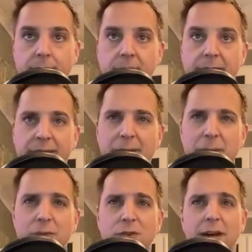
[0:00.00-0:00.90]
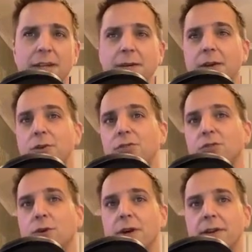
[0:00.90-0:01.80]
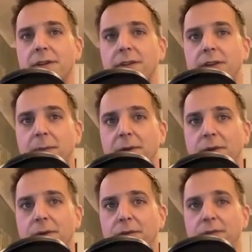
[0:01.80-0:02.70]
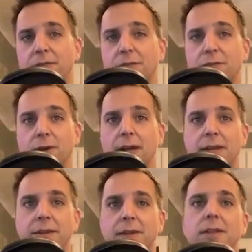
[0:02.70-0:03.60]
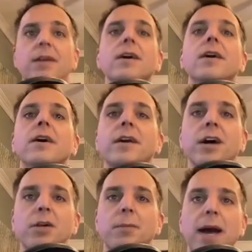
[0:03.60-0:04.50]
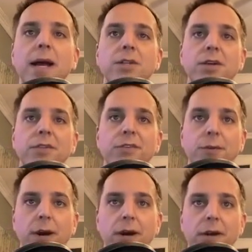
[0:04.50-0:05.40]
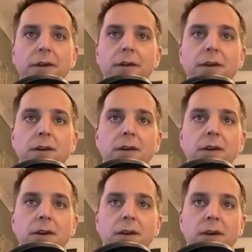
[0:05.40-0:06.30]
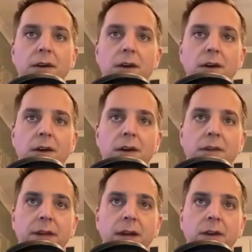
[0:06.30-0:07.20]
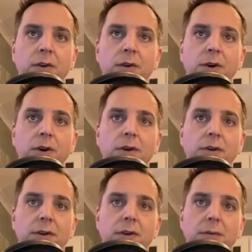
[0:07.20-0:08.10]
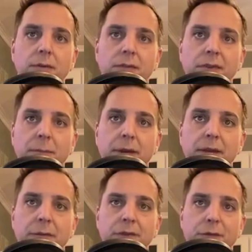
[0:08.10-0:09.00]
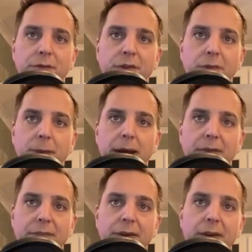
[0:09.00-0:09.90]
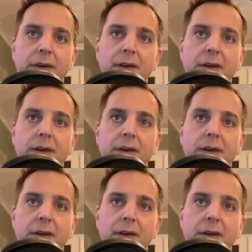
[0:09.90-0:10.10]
That time he tried to go short and, I mean, go straight and cut it back a little too hard. Not on goal. Looks like Bade was going for another pass there.